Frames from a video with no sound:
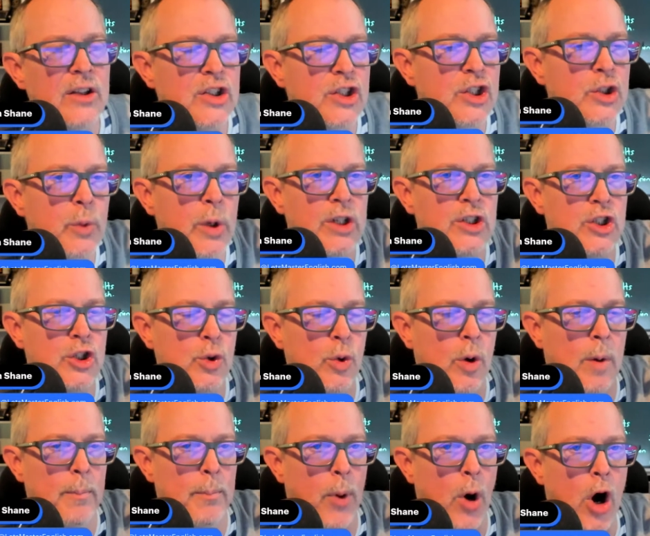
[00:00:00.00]
I'll switch
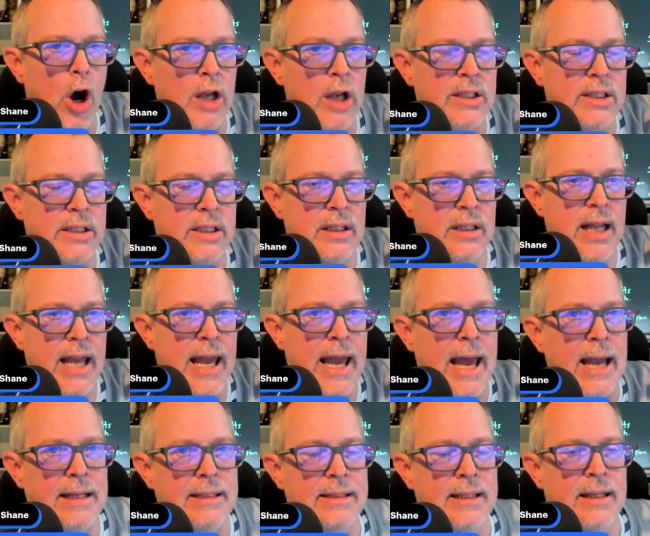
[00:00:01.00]
to a Boston
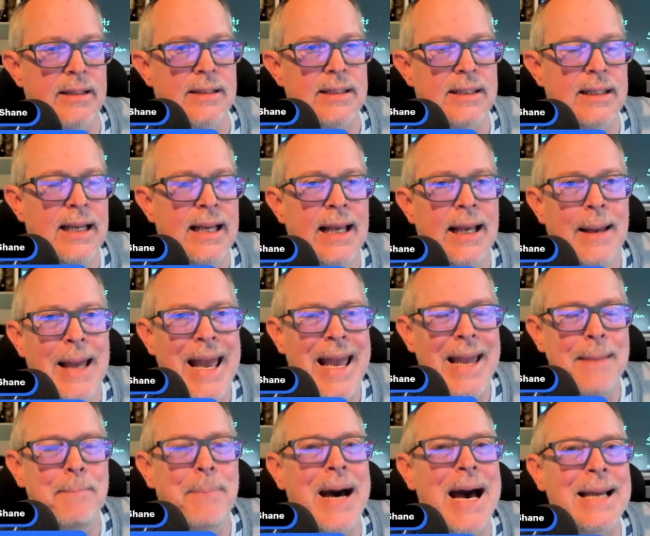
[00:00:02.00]
accent.
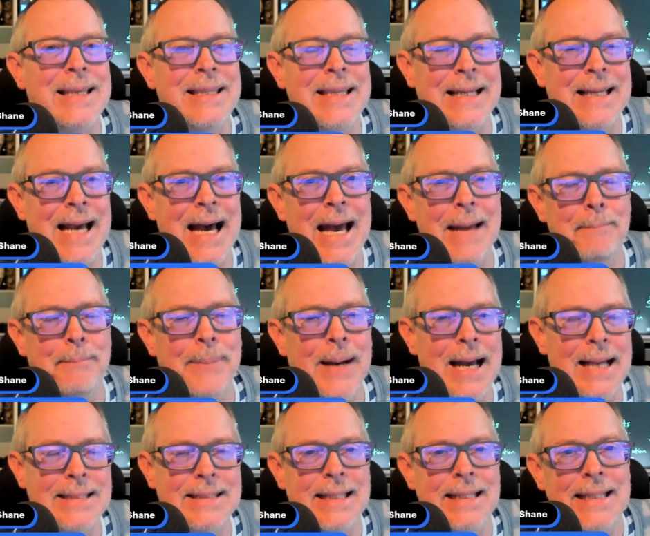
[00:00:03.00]
Hey, park your car in
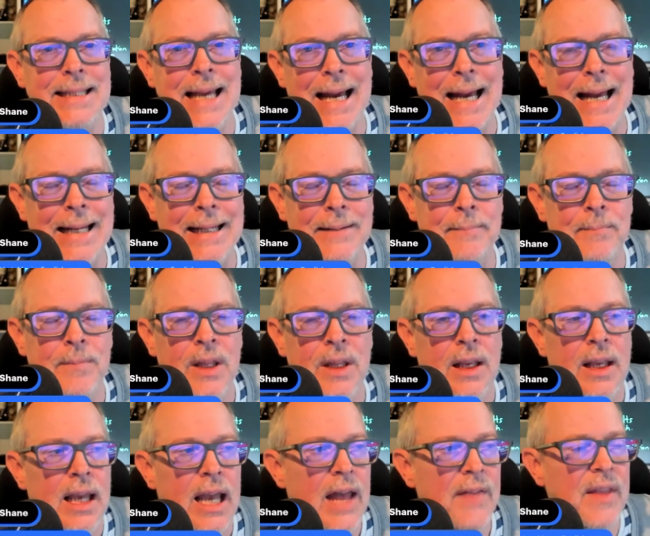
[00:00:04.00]
Boston Yard.
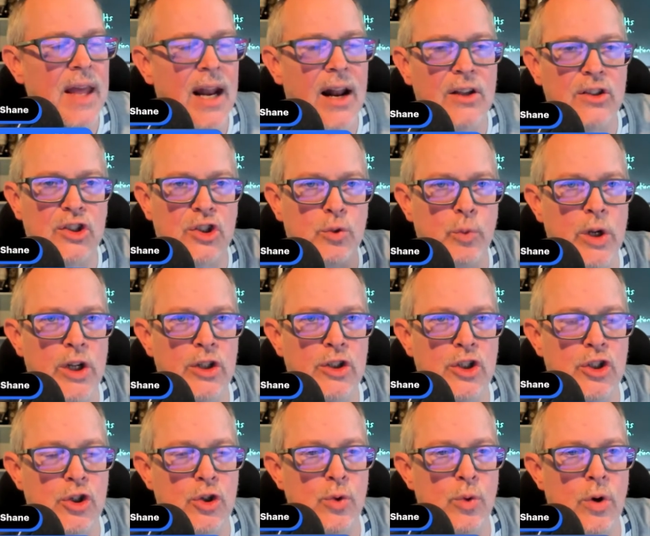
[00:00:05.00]
And then I'll
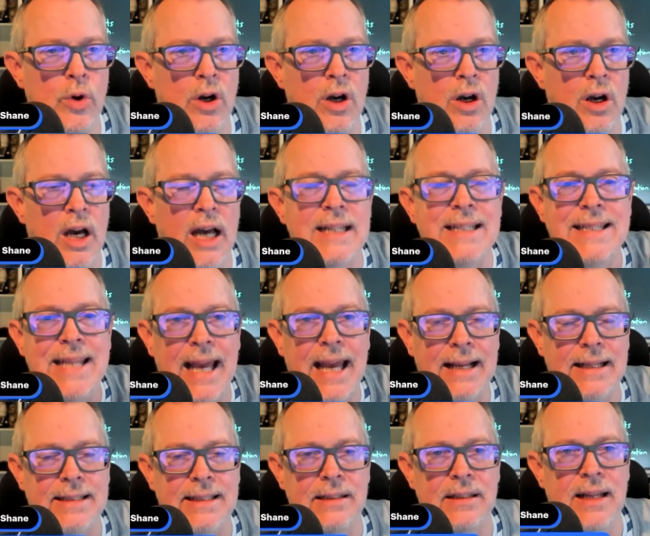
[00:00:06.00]
switch to a
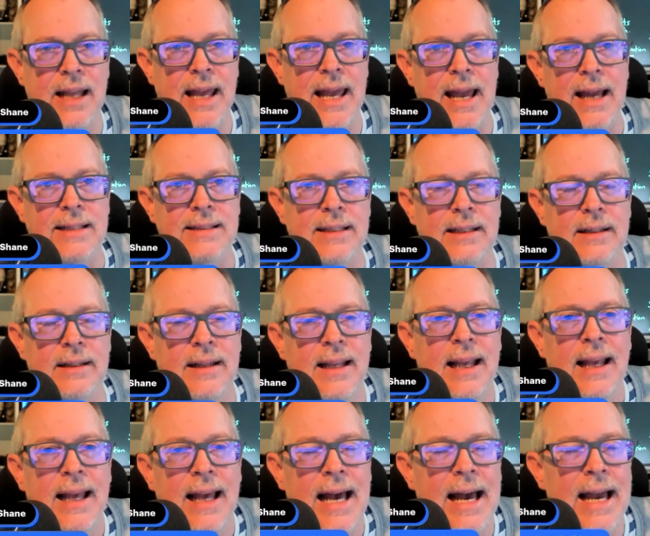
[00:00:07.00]
Texan accent.
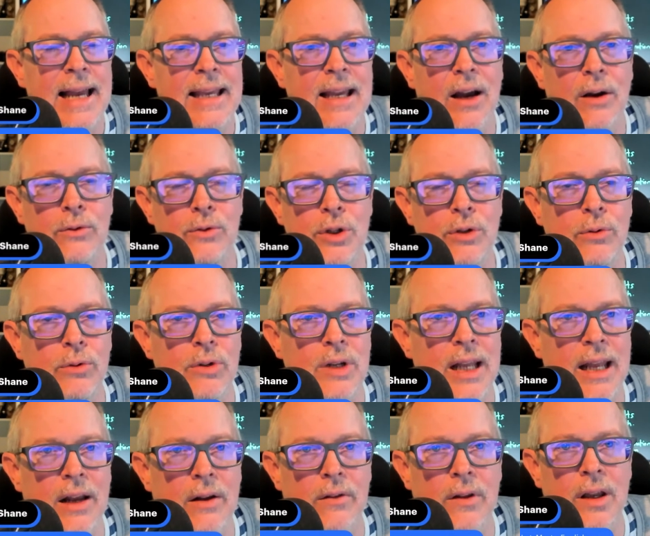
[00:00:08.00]
How y'all doing
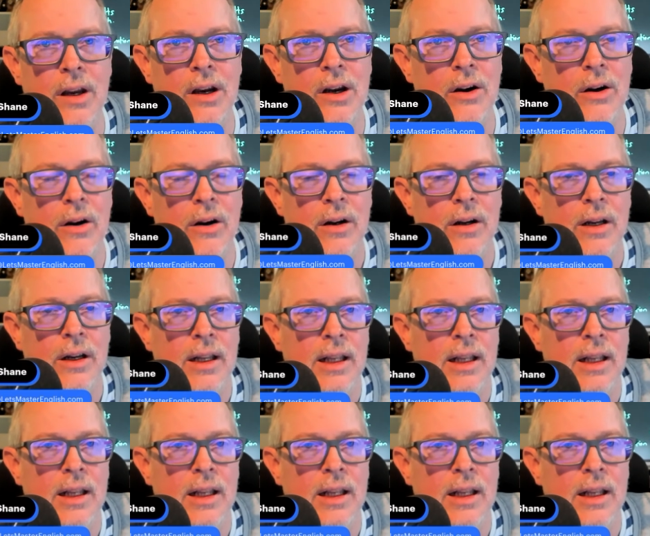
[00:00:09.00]
down there?